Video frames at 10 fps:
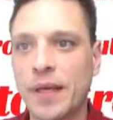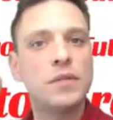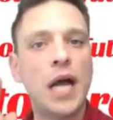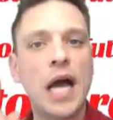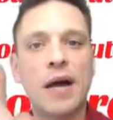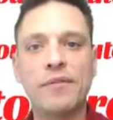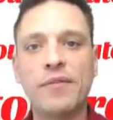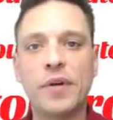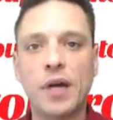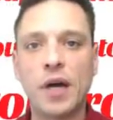Have
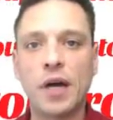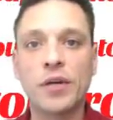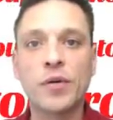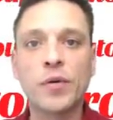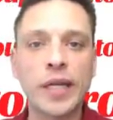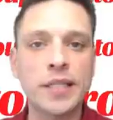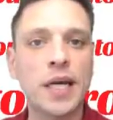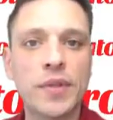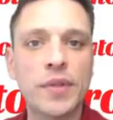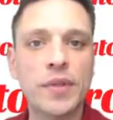a great
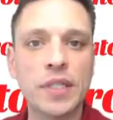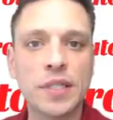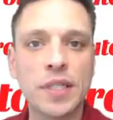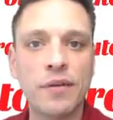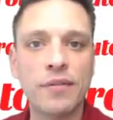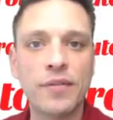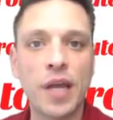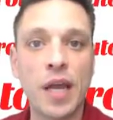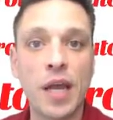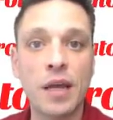time with this stuff,
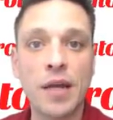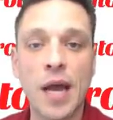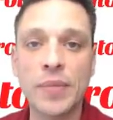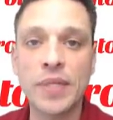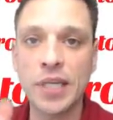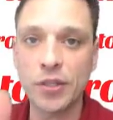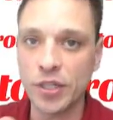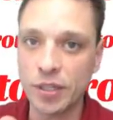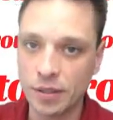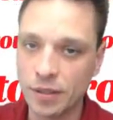and happy
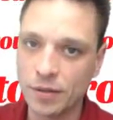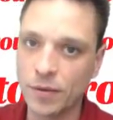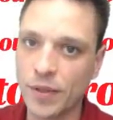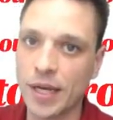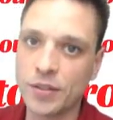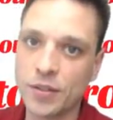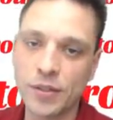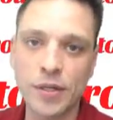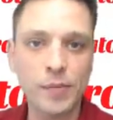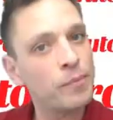teaching with
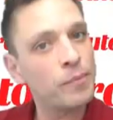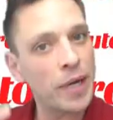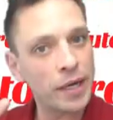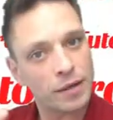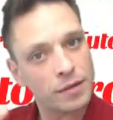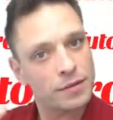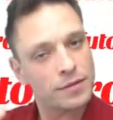iTutor Group and Michael.